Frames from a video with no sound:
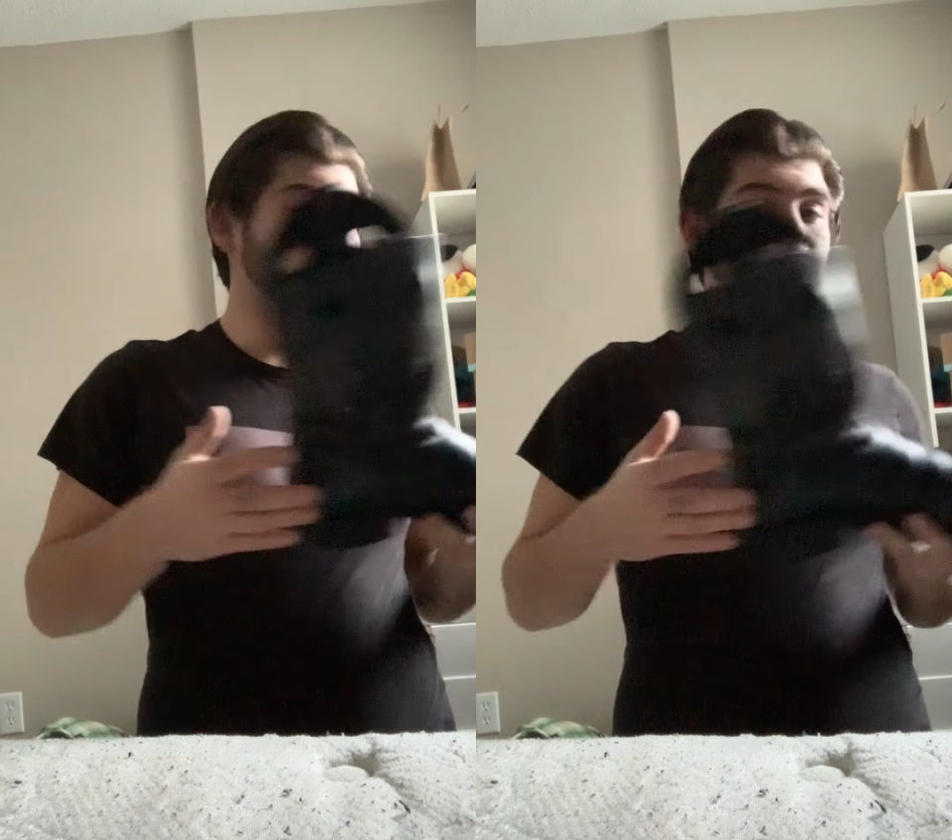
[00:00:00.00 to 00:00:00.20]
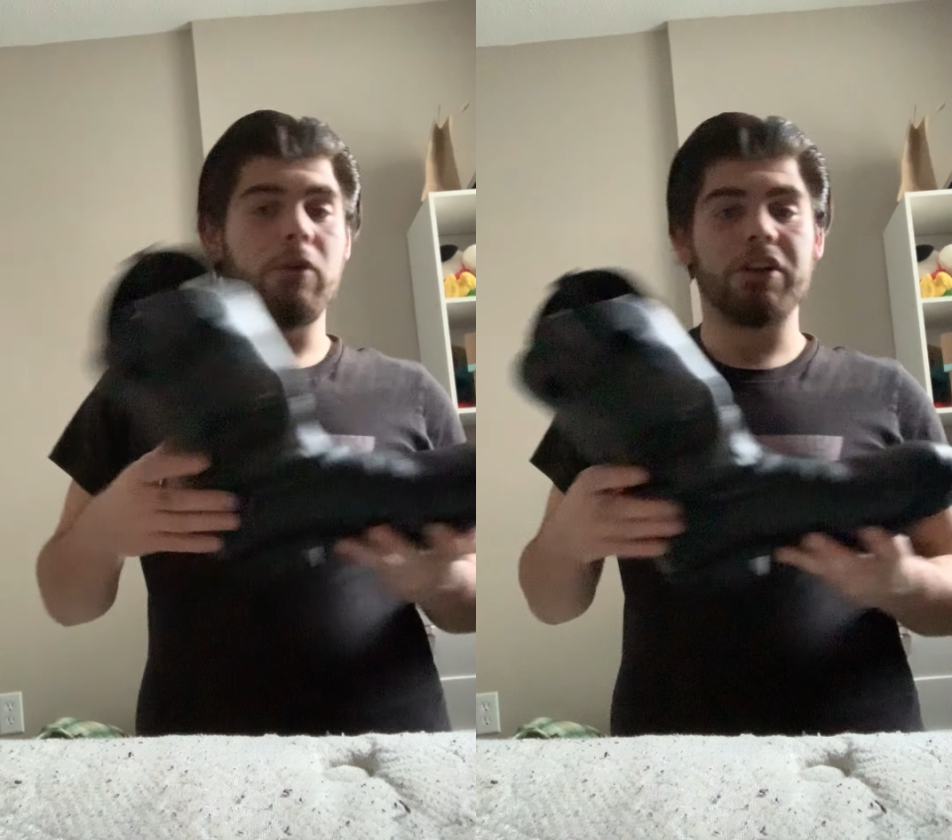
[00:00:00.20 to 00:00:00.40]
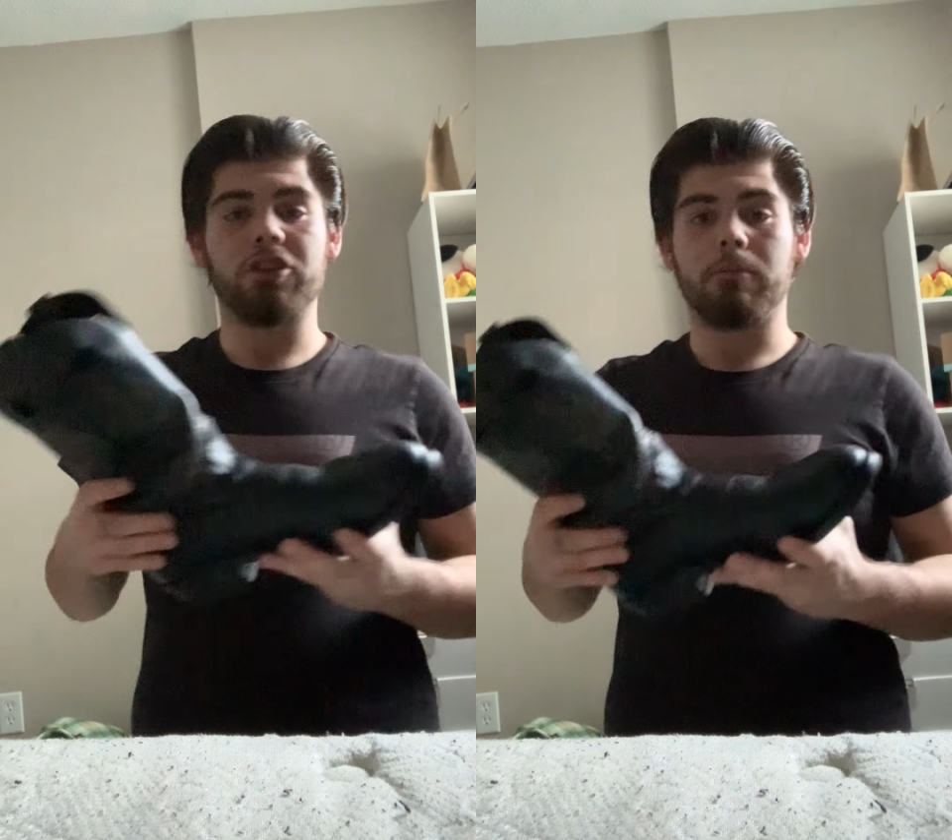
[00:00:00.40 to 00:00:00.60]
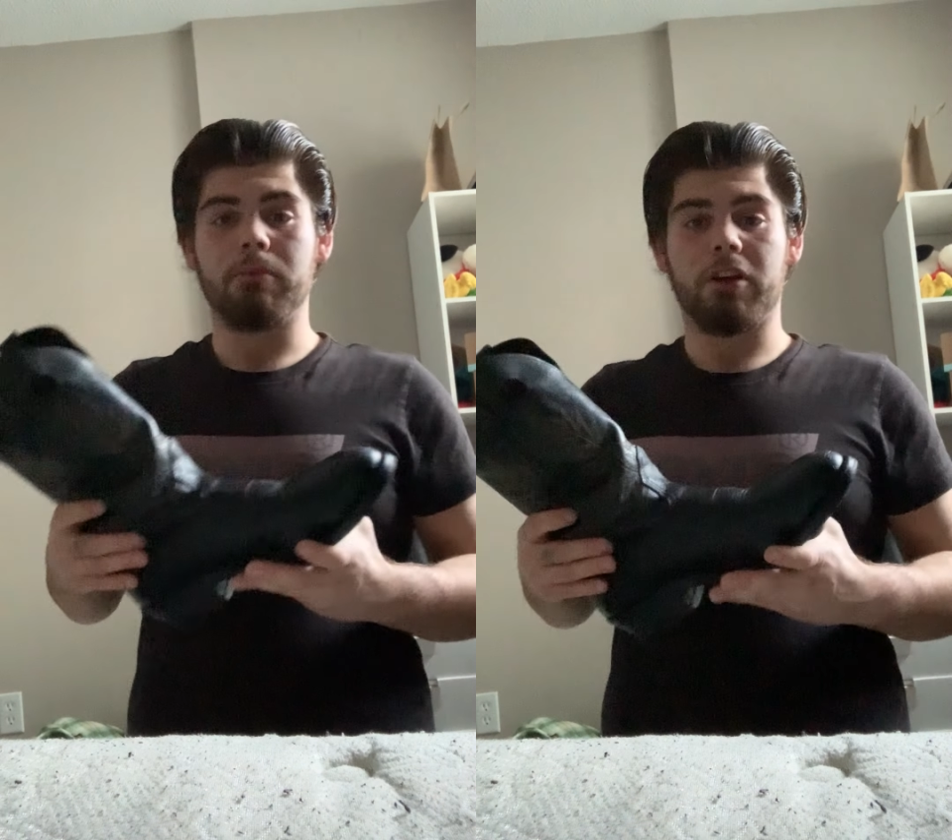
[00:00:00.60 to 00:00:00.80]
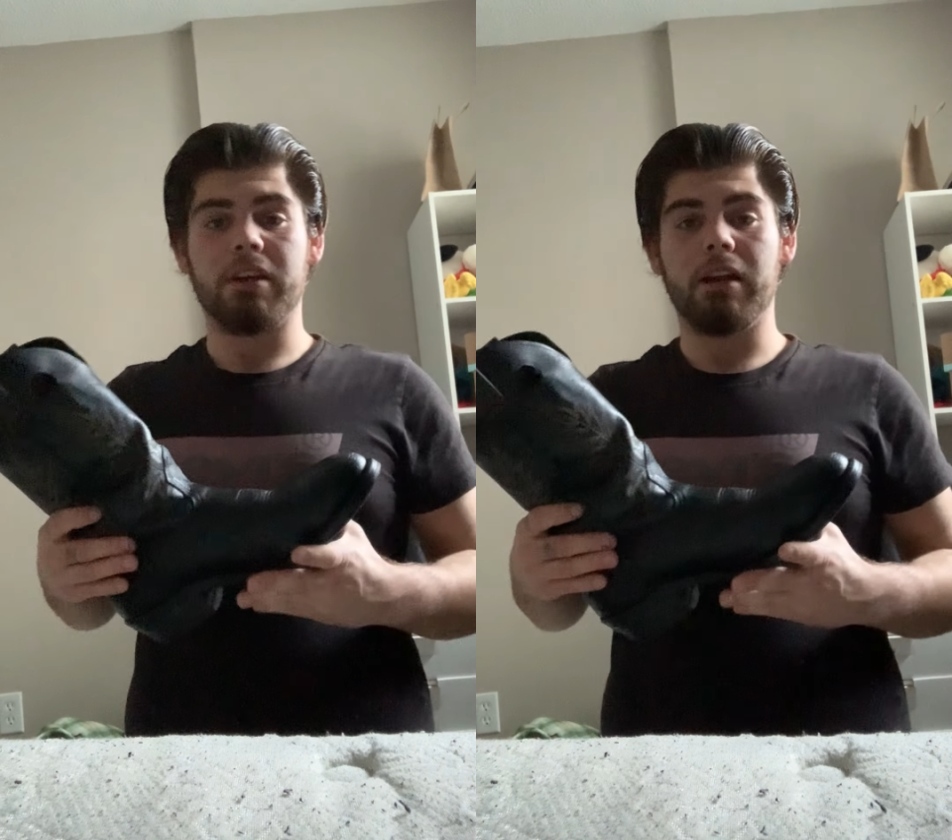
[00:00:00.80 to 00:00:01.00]
of which are
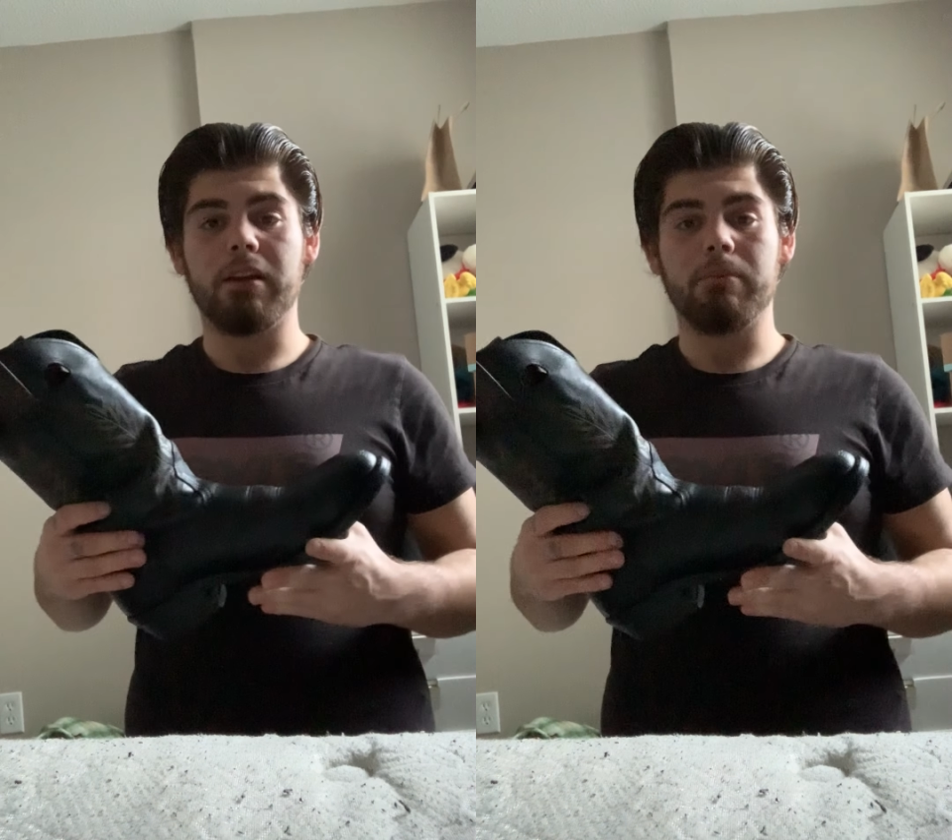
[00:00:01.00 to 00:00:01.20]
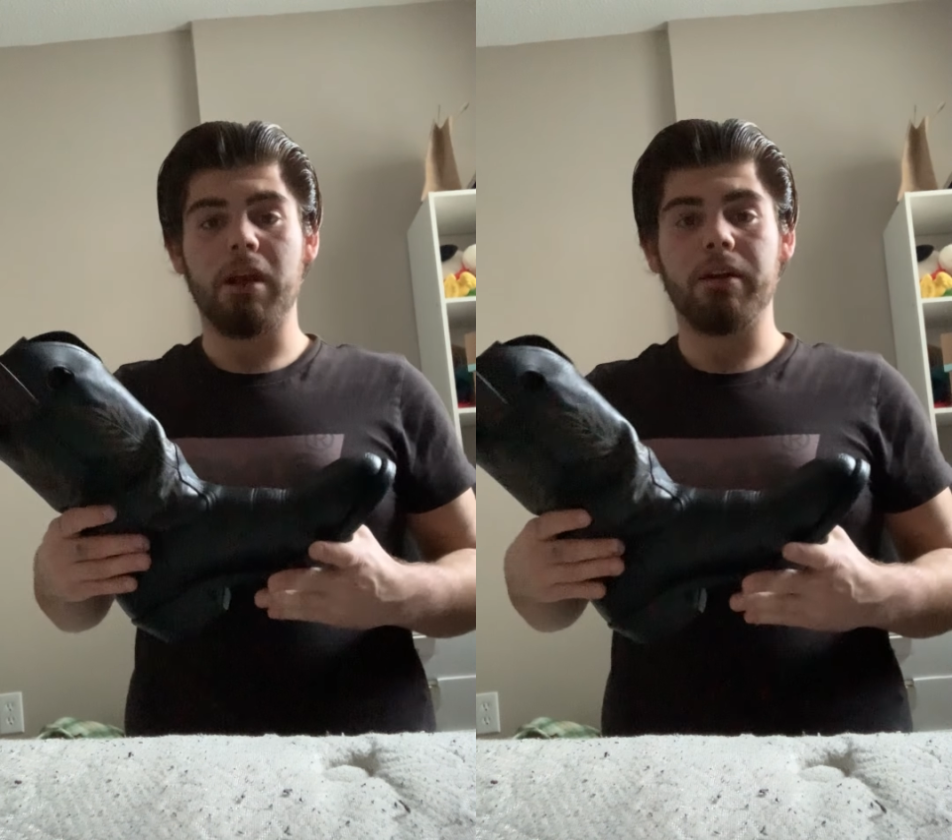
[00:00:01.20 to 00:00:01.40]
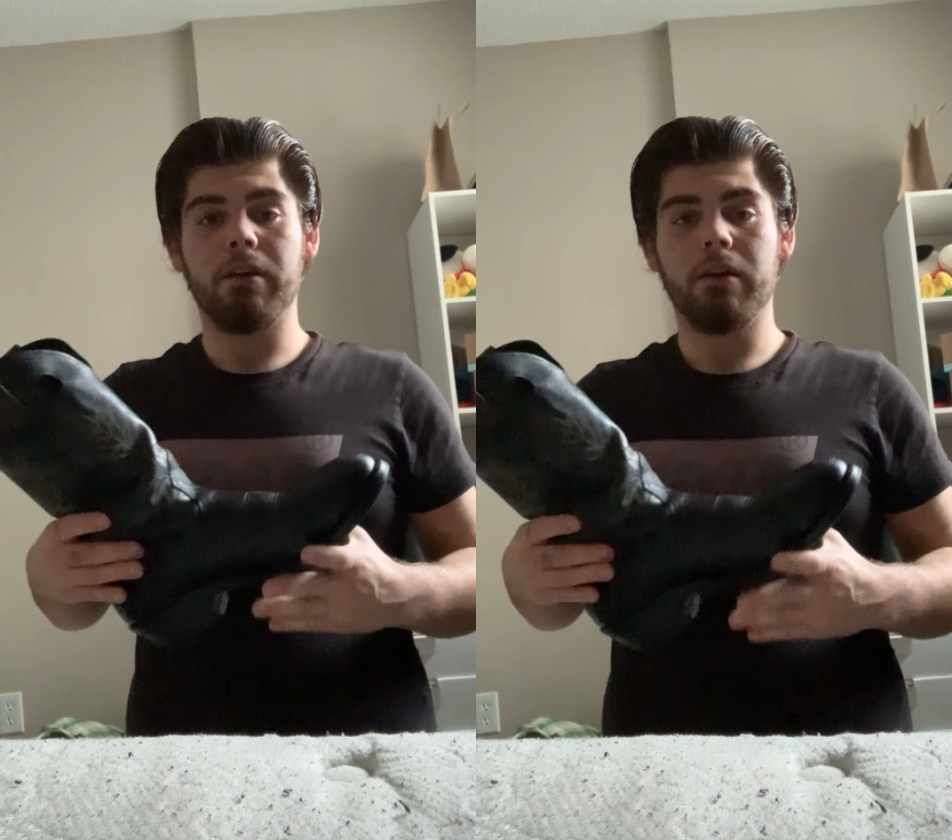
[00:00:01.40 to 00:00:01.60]
Canadian made.